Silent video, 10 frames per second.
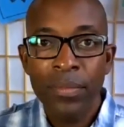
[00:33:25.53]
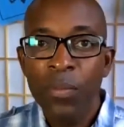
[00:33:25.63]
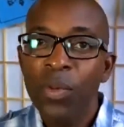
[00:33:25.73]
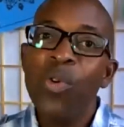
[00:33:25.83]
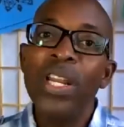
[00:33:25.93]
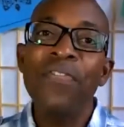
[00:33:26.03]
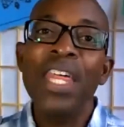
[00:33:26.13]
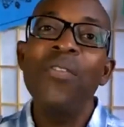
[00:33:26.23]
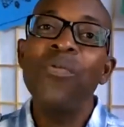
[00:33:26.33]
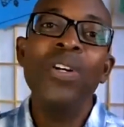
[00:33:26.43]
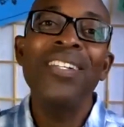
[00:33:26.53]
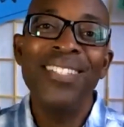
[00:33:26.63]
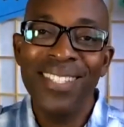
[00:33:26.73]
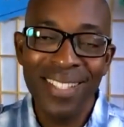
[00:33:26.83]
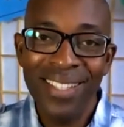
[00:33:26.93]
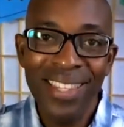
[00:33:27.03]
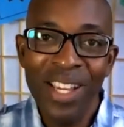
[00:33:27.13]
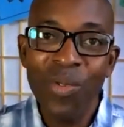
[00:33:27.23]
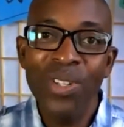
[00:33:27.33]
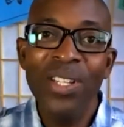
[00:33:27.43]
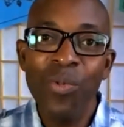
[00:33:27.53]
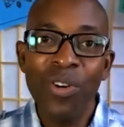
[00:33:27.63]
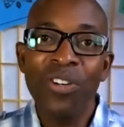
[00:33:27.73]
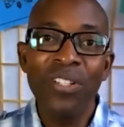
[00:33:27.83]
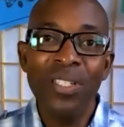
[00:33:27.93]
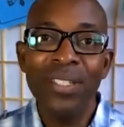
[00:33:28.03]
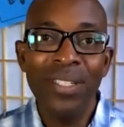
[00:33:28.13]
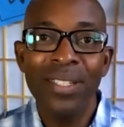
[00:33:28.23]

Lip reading: But what if that was the only world